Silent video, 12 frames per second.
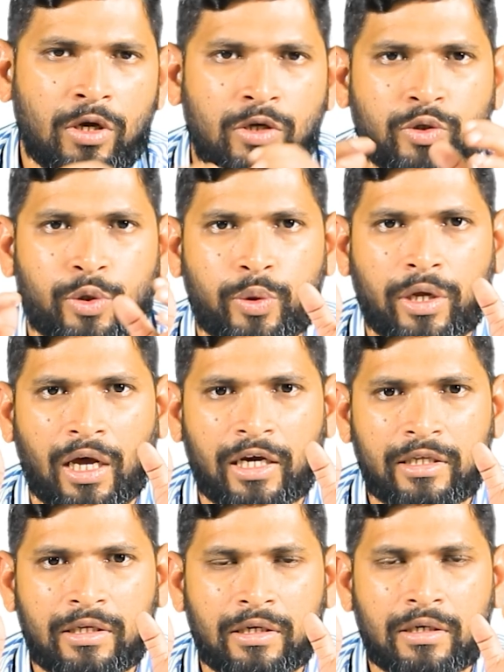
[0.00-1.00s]
So you can
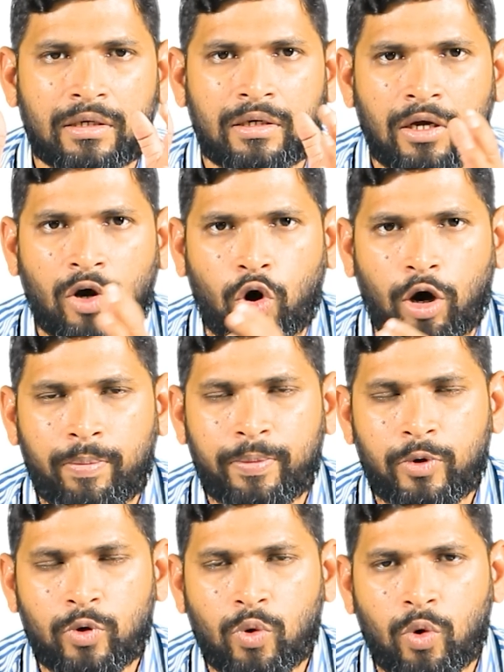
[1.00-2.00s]
either
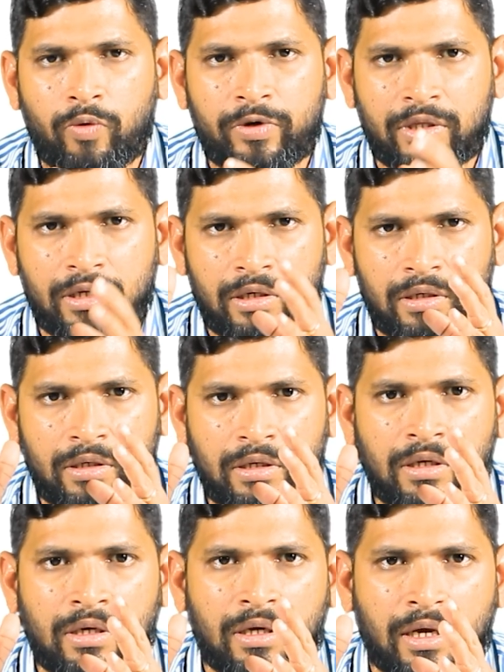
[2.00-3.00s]
opt to go with an
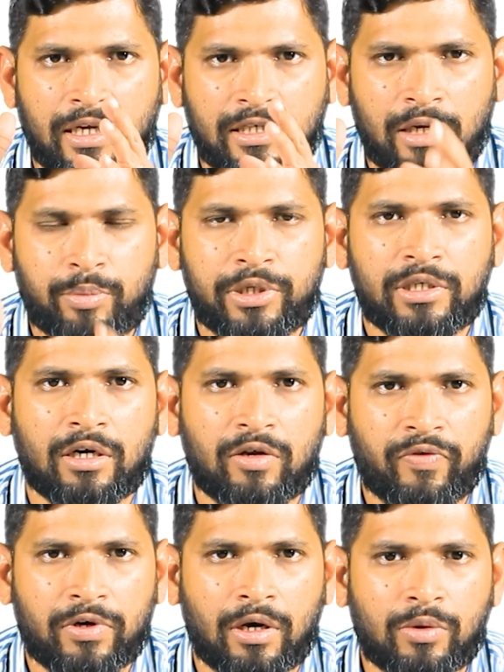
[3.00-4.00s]
SAP chart
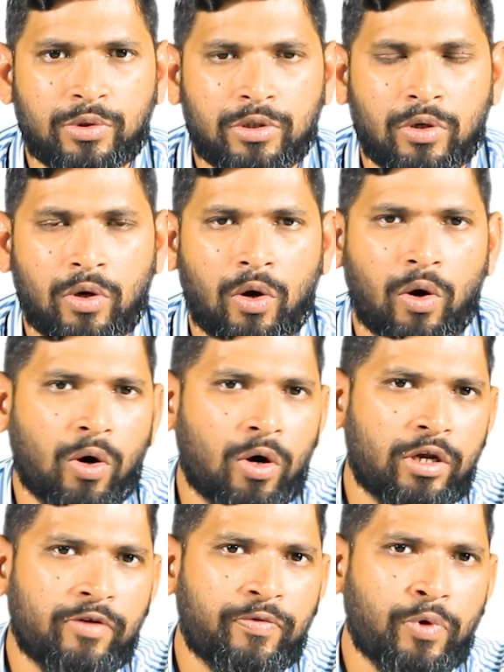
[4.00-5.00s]
of accounts,
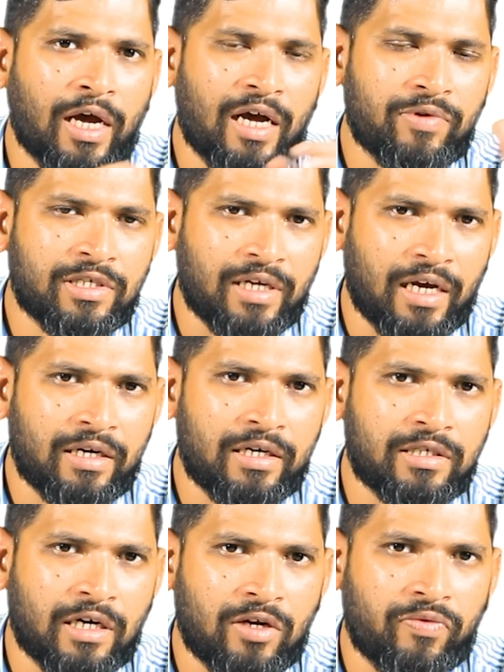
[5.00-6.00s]
or if you have a
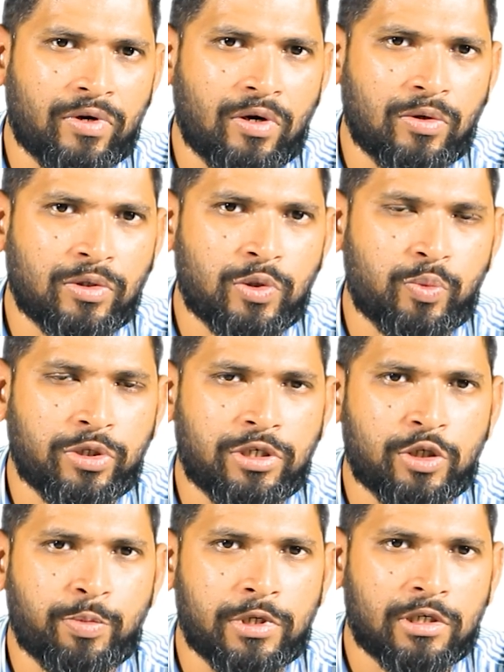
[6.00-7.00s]
standard chart of accounts which
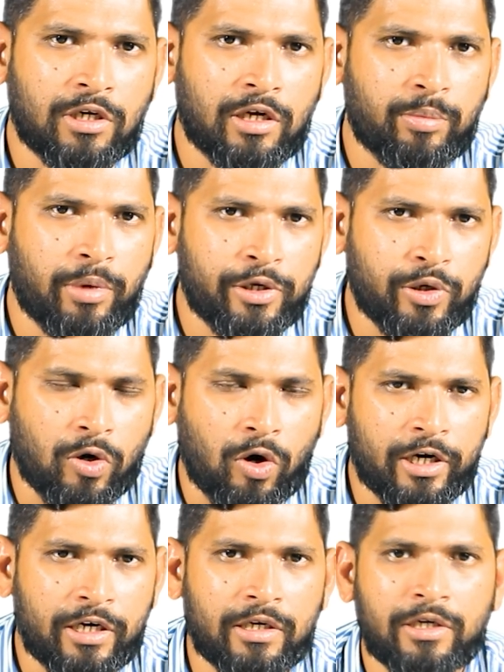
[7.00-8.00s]
is prescribed by your
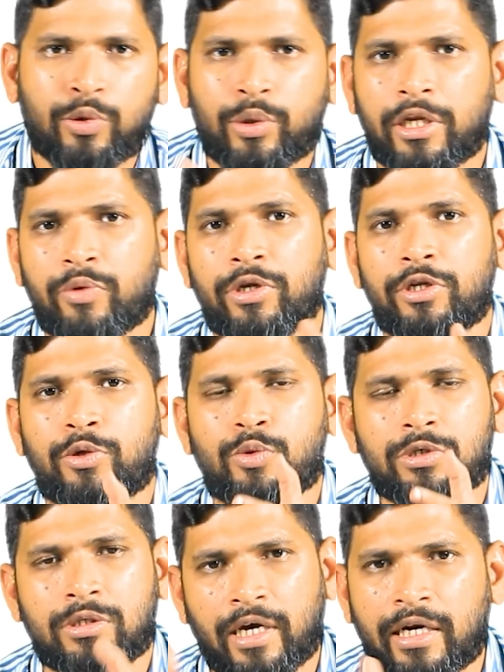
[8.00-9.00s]
auditor, you can even
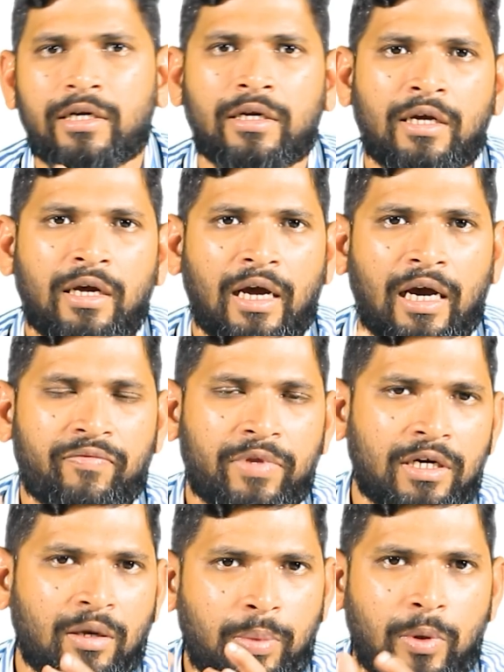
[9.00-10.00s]
use that, have
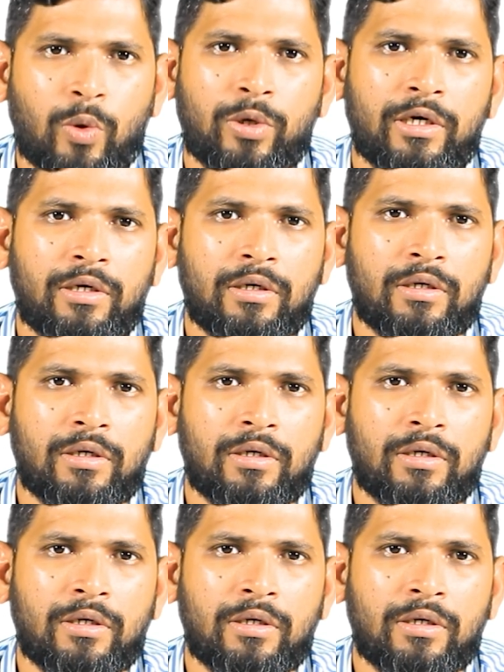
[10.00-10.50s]
that uploaded,